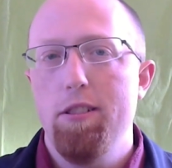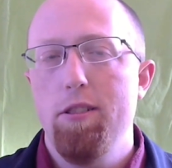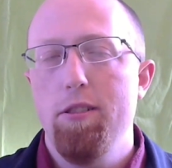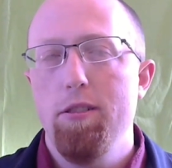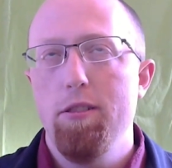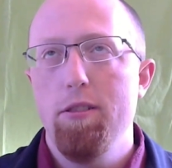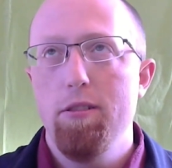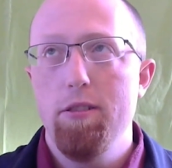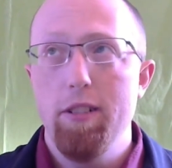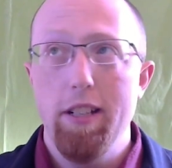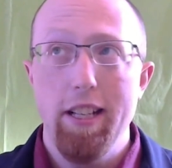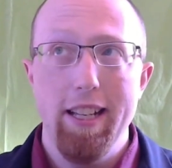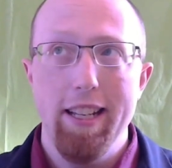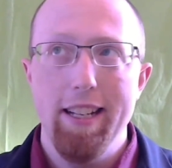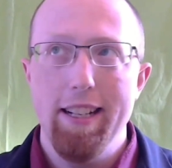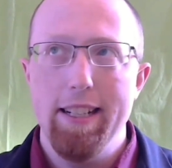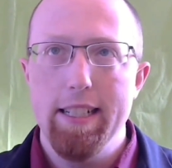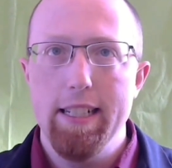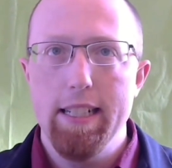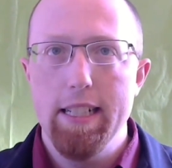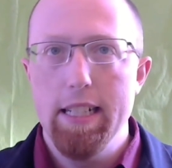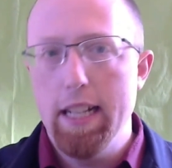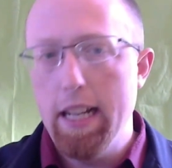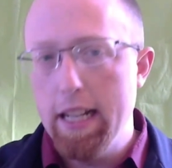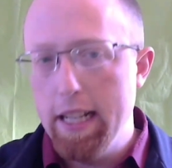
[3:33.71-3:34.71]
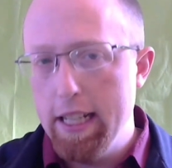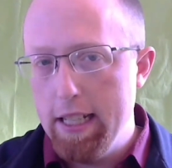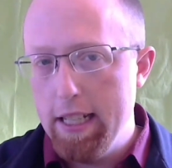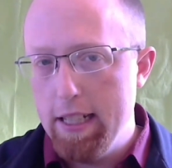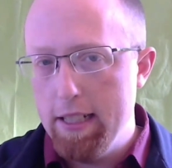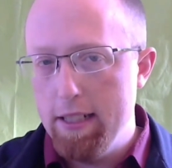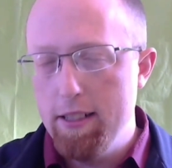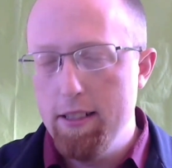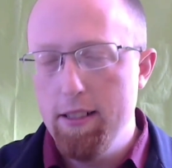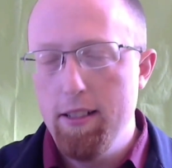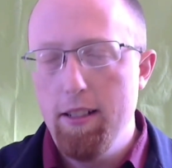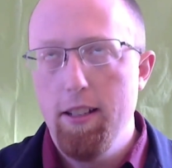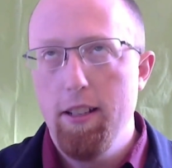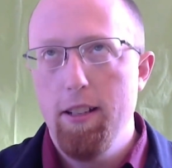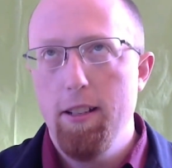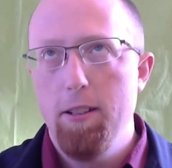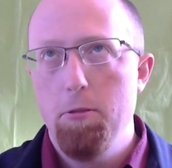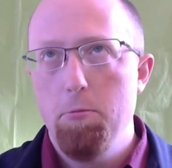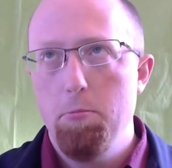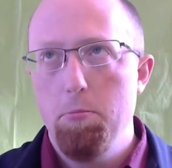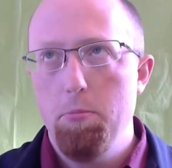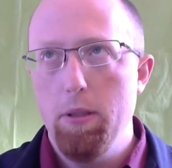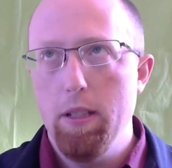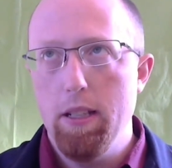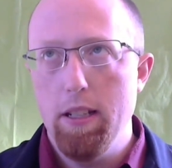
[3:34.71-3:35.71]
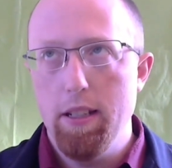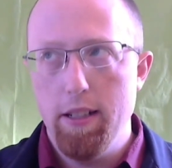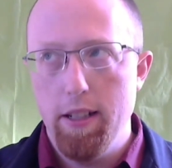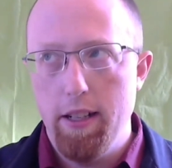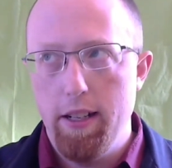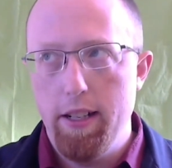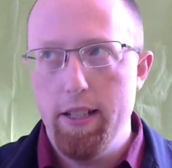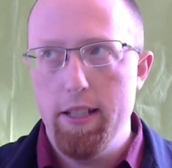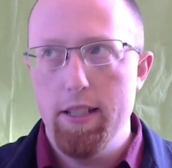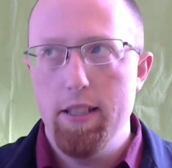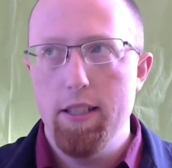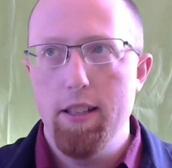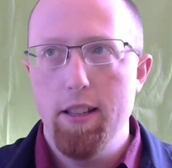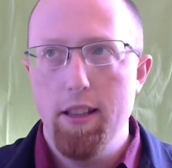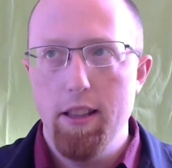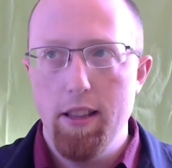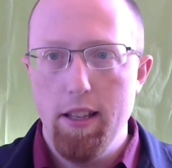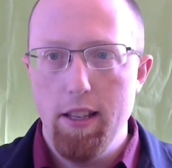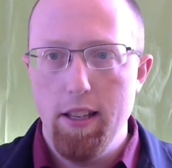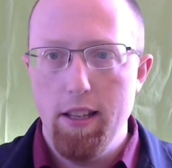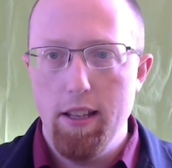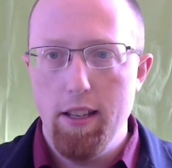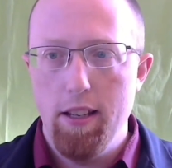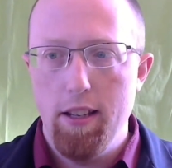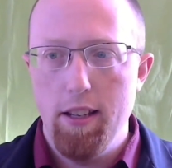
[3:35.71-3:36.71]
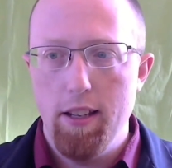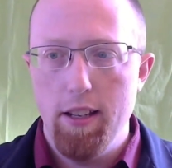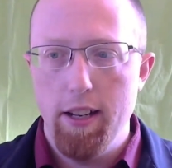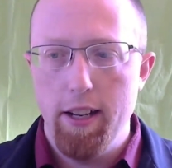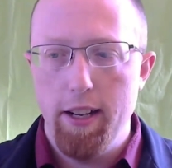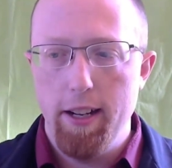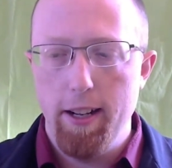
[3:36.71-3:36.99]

to ignite because it